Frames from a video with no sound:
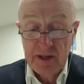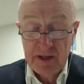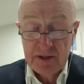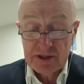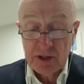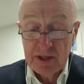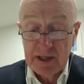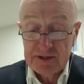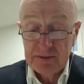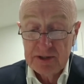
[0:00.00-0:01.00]
So it
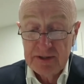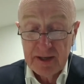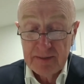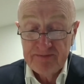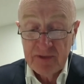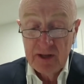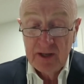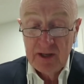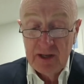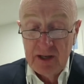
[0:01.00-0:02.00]
had to be done.
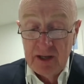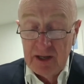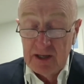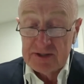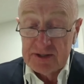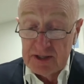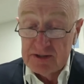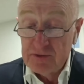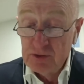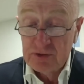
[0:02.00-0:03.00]
It does,
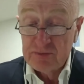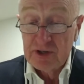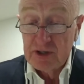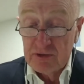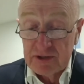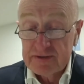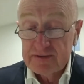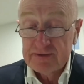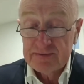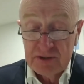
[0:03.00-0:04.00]
of course, bring
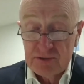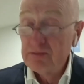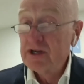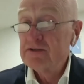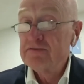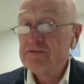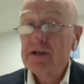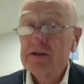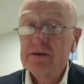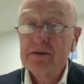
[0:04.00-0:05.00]
risks. Central banks have
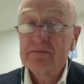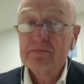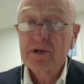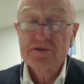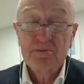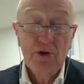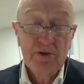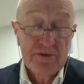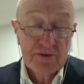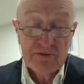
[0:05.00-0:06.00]
taken on much more
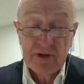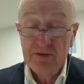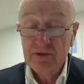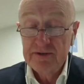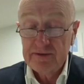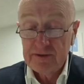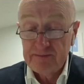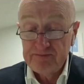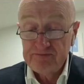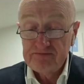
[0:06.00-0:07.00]
interest rate risk.
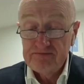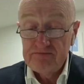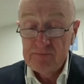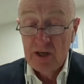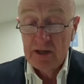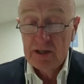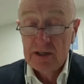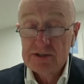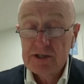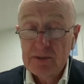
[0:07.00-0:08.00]

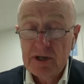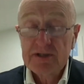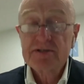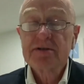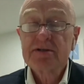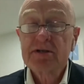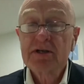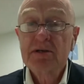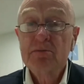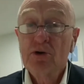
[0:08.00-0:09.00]
In some cases, they're
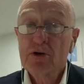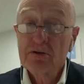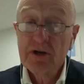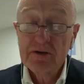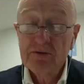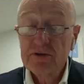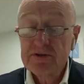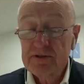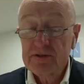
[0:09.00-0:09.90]
taking more credit risk